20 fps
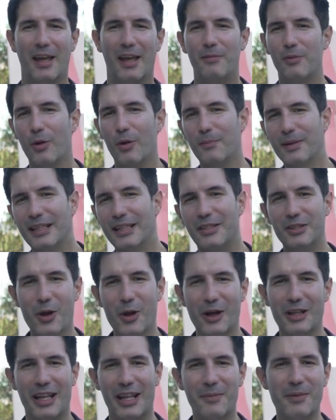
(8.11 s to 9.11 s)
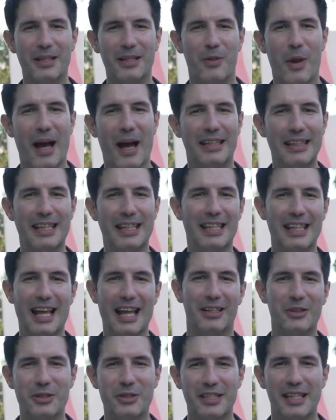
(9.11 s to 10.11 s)
If you've been struggling with rising
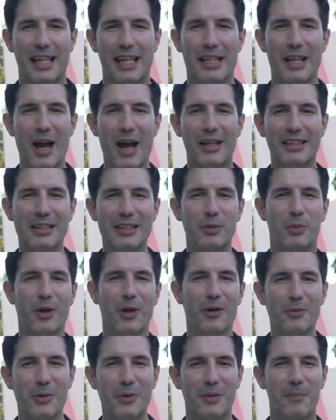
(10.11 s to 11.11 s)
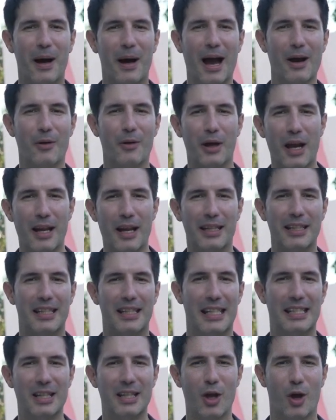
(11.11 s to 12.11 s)
electricity costs, frequent power
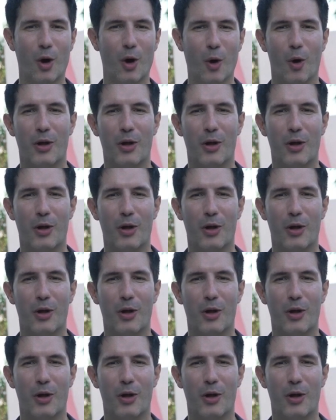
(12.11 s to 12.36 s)
outages,